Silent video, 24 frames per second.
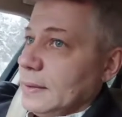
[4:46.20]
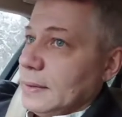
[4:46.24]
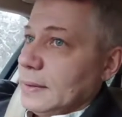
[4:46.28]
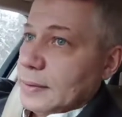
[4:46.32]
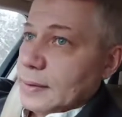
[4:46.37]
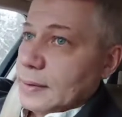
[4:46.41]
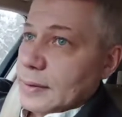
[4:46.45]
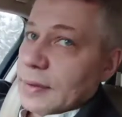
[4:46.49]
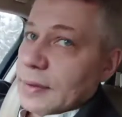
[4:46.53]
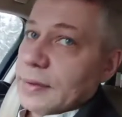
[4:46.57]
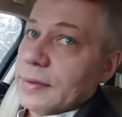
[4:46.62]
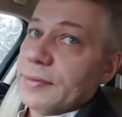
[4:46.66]

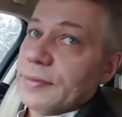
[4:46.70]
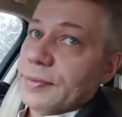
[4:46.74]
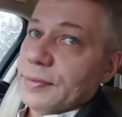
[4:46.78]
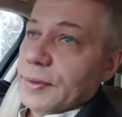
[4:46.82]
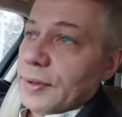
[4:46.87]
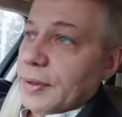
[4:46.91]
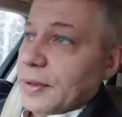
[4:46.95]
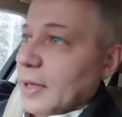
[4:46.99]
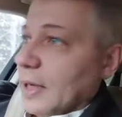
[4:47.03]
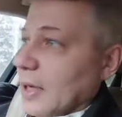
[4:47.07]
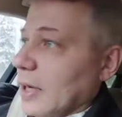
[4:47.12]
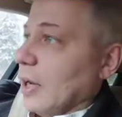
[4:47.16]
You
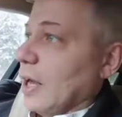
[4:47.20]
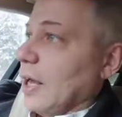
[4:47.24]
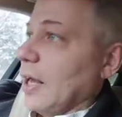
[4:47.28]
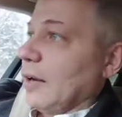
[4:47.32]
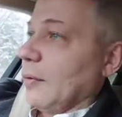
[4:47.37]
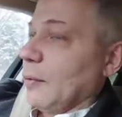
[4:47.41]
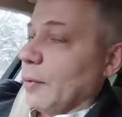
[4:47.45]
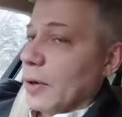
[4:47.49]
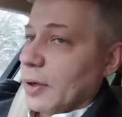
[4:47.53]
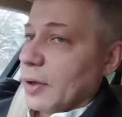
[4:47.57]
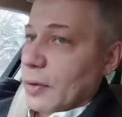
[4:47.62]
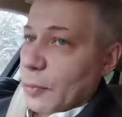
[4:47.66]
dig
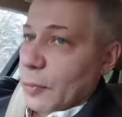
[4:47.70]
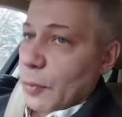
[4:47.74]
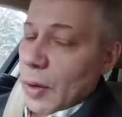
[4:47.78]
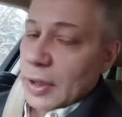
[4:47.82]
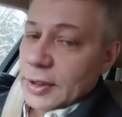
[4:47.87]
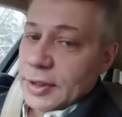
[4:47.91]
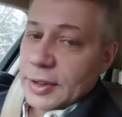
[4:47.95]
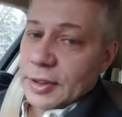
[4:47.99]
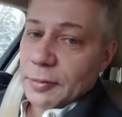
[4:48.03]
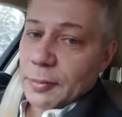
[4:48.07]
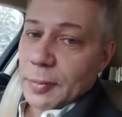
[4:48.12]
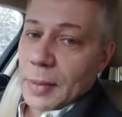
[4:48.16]
anywhere
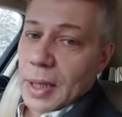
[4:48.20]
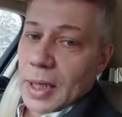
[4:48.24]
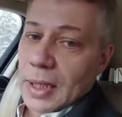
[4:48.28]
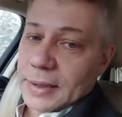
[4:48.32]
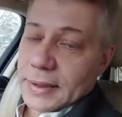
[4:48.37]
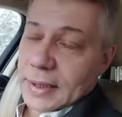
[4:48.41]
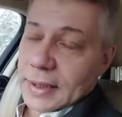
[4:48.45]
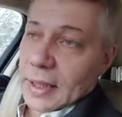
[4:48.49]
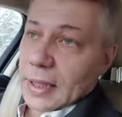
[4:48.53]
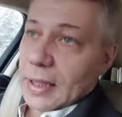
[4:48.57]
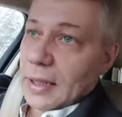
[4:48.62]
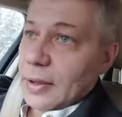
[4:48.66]
west of
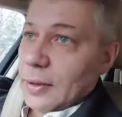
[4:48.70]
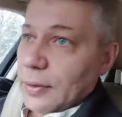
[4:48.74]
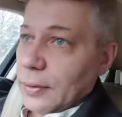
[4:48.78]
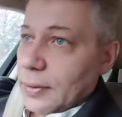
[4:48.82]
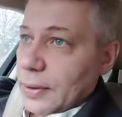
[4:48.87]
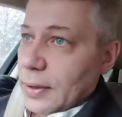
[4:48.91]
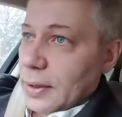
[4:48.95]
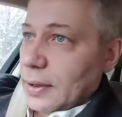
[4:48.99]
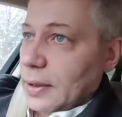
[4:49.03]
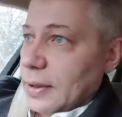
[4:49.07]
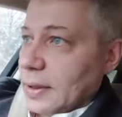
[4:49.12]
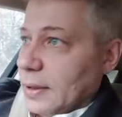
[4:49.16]

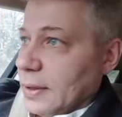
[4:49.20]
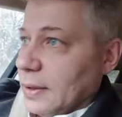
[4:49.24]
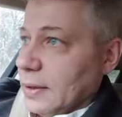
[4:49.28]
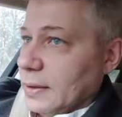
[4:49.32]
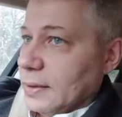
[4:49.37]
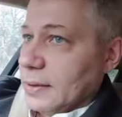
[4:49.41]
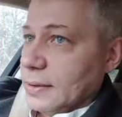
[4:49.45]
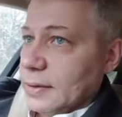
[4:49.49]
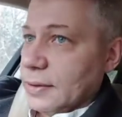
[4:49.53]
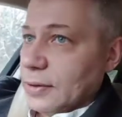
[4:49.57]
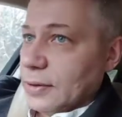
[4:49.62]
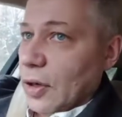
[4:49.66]

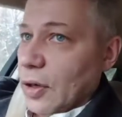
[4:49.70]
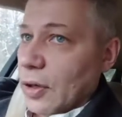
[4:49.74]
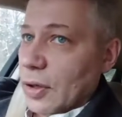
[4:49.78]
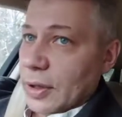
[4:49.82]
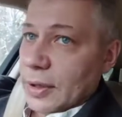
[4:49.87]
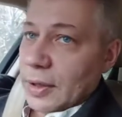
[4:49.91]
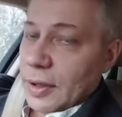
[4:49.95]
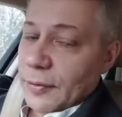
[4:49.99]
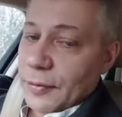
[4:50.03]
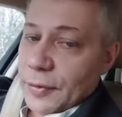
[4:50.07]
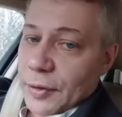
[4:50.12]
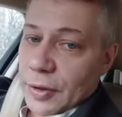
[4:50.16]
Moscow long
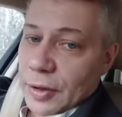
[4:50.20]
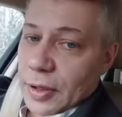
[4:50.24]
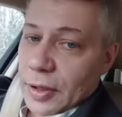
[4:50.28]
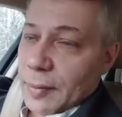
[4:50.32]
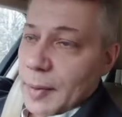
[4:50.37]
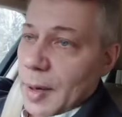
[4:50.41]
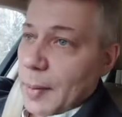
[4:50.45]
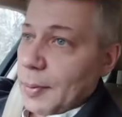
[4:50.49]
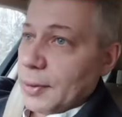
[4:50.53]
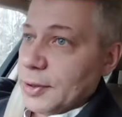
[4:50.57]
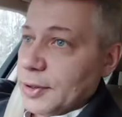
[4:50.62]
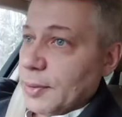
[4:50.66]
enough, you'll
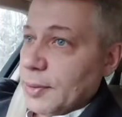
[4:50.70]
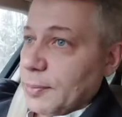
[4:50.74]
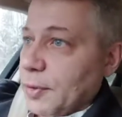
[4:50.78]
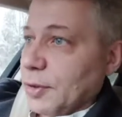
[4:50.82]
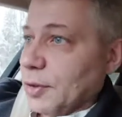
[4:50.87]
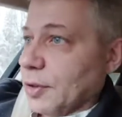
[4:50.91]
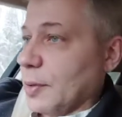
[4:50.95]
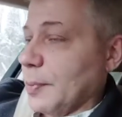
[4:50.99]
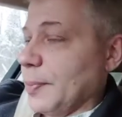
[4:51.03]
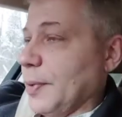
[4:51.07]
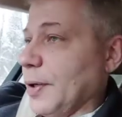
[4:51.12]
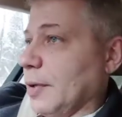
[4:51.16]
come up on some
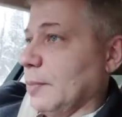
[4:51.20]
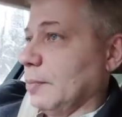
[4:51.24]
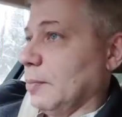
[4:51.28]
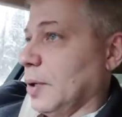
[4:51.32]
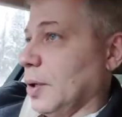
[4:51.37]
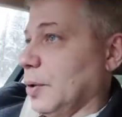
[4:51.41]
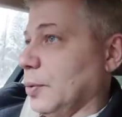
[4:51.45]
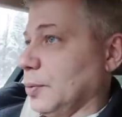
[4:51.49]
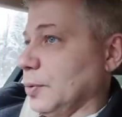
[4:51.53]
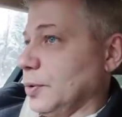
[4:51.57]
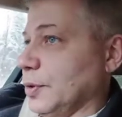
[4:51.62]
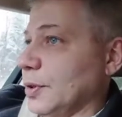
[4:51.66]
European
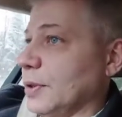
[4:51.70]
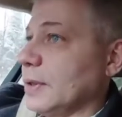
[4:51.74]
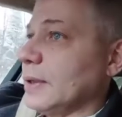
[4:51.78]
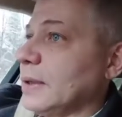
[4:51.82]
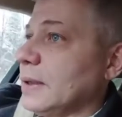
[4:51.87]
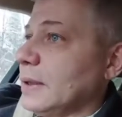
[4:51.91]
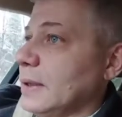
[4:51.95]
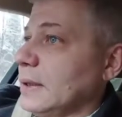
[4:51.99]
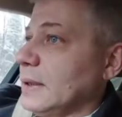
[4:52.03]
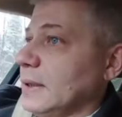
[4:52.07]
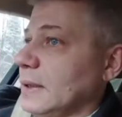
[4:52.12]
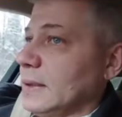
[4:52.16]
bones.
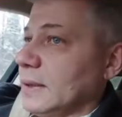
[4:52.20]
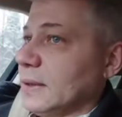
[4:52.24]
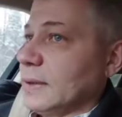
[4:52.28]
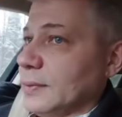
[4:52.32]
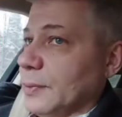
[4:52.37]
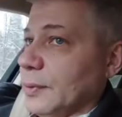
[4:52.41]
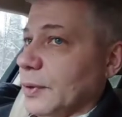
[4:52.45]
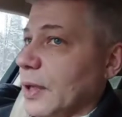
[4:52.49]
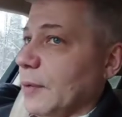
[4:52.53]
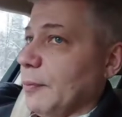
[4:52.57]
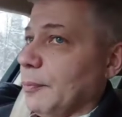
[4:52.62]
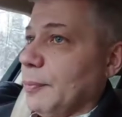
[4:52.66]

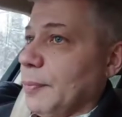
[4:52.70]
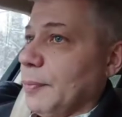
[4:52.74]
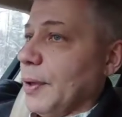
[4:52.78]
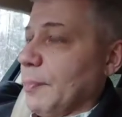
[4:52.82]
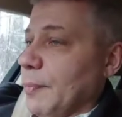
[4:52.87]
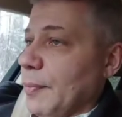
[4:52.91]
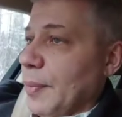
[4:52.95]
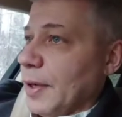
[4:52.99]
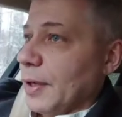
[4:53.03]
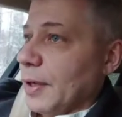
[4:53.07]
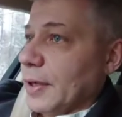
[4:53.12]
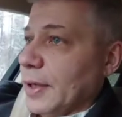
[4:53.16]
We have
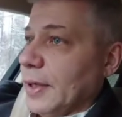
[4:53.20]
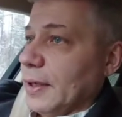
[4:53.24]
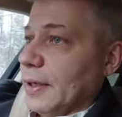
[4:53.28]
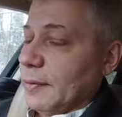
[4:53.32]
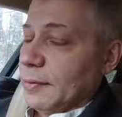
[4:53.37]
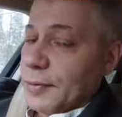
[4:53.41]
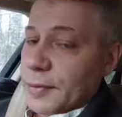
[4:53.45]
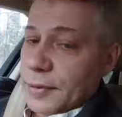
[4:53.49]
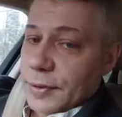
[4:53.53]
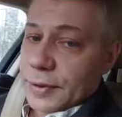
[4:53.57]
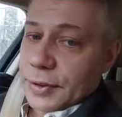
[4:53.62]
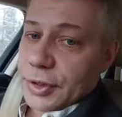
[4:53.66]
been burying
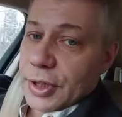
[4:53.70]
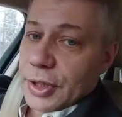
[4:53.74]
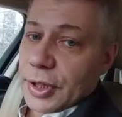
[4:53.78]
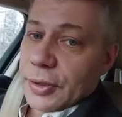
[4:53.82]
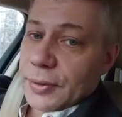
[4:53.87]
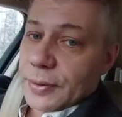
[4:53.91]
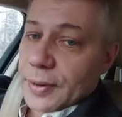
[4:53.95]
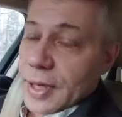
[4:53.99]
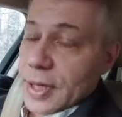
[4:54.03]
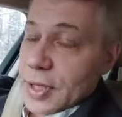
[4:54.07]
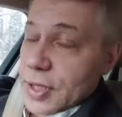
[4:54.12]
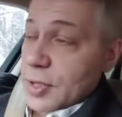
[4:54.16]
them for
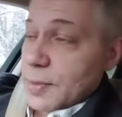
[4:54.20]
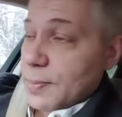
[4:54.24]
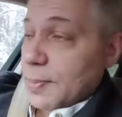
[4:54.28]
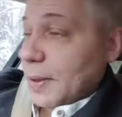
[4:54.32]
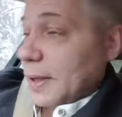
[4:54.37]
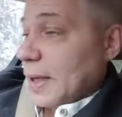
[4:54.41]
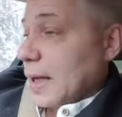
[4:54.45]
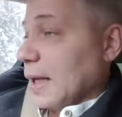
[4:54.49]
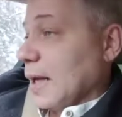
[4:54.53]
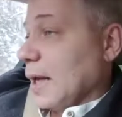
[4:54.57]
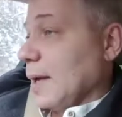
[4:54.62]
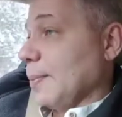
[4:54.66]
generations,
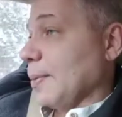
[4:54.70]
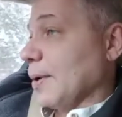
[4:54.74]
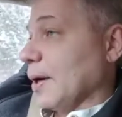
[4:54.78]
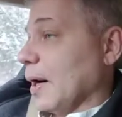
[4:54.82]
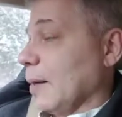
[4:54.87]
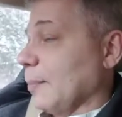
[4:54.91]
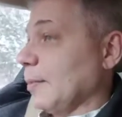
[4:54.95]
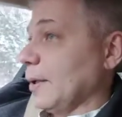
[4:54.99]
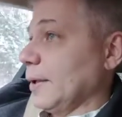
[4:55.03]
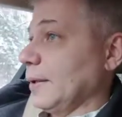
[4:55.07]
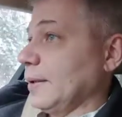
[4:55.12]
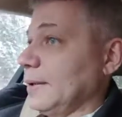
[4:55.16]
but they keep
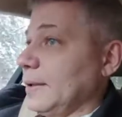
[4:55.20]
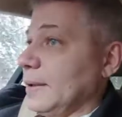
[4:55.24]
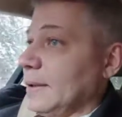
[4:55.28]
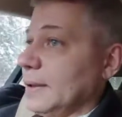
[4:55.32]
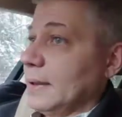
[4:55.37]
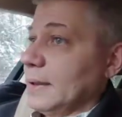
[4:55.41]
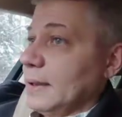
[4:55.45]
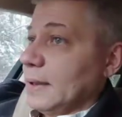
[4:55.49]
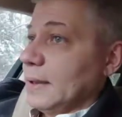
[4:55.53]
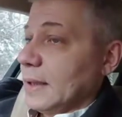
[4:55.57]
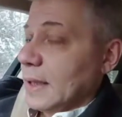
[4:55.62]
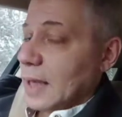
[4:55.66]
coming.
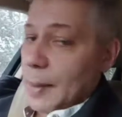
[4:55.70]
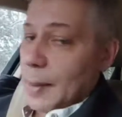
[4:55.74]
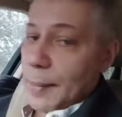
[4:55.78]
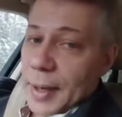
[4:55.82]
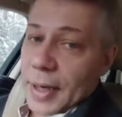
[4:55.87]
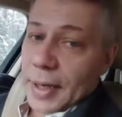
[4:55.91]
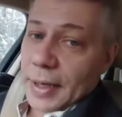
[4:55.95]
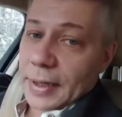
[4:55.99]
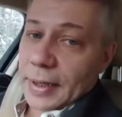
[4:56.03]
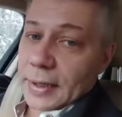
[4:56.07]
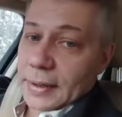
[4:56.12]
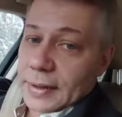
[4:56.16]
And
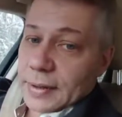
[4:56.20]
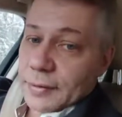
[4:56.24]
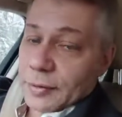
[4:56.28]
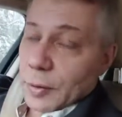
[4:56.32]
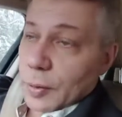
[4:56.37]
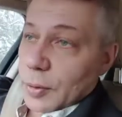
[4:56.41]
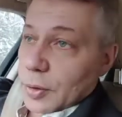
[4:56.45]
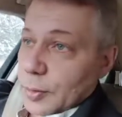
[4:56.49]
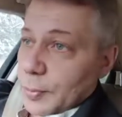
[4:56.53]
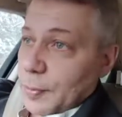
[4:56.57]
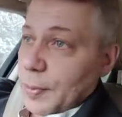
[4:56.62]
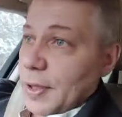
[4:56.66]
Americans, of
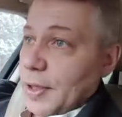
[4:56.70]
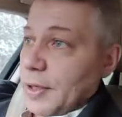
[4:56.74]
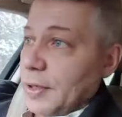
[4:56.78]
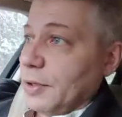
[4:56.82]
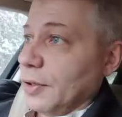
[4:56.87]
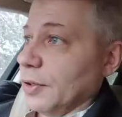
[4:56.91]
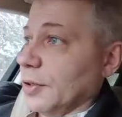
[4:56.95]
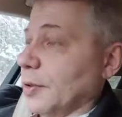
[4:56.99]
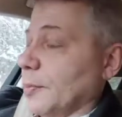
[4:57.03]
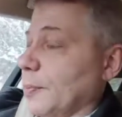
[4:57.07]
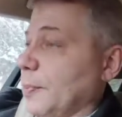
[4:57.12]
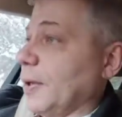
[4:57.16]
course, being
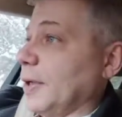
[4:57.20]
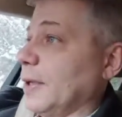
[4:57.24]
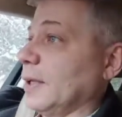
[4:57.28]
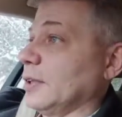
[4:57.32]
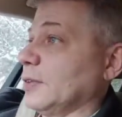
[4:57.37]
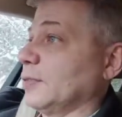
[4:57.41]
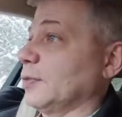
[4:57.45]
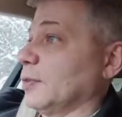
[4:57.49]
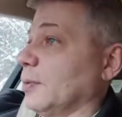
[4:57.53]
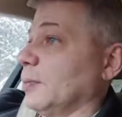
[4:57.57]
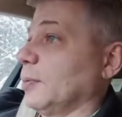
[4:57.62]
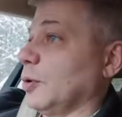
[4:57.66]

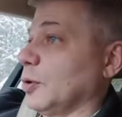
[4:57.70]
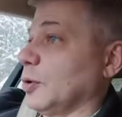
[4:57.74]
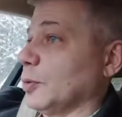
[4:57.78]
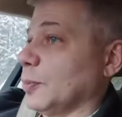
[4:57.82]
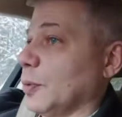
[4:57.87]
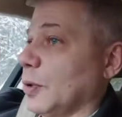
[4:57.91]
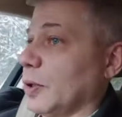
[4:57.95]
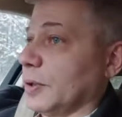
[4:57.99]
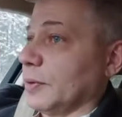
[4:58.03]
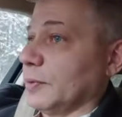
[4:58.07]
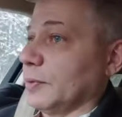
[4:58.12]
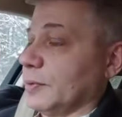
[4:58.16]
Europeans for the
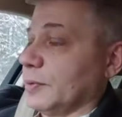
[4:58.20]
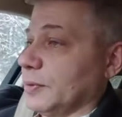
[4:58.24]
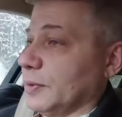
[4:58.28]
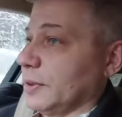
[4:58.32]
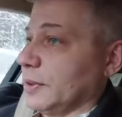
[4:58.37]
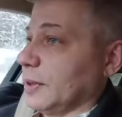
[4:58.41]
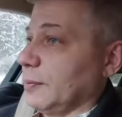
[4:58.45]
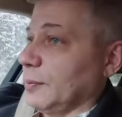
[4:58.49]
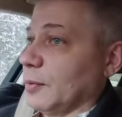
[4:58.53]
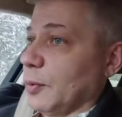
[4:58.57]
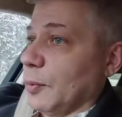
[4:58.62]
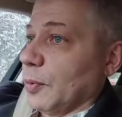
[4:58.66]
most part,
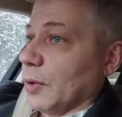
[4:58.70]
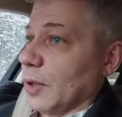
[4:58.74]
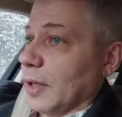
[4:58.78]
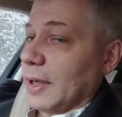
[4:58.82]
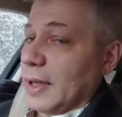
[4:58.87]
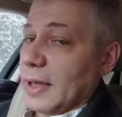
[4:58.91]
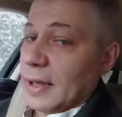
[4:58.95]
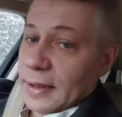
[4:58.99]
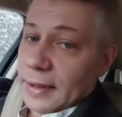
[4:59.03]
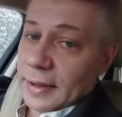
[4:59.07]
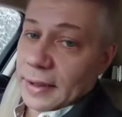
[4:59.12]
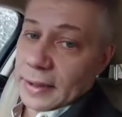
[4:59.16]
seem to want to
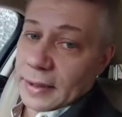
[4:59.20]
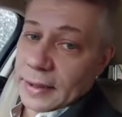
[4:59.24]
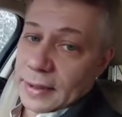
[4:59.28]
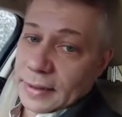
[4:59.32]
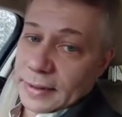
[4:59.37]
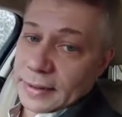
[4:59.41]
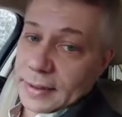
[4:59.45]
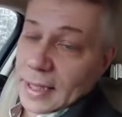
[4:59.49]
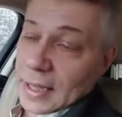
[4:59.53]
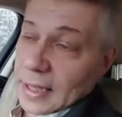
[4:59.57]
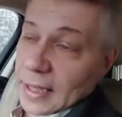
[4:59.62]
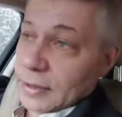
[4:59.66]
get in on
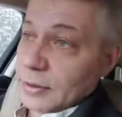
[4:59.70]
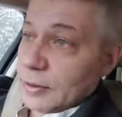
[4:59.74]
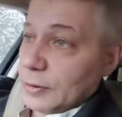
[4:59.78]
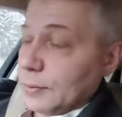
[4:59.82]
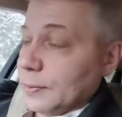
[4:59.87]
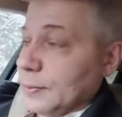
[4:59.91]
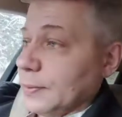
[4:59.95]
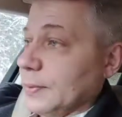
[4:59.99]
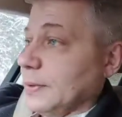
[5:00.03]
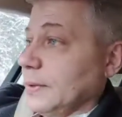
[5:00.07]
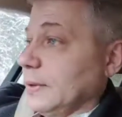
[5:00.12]
this act too.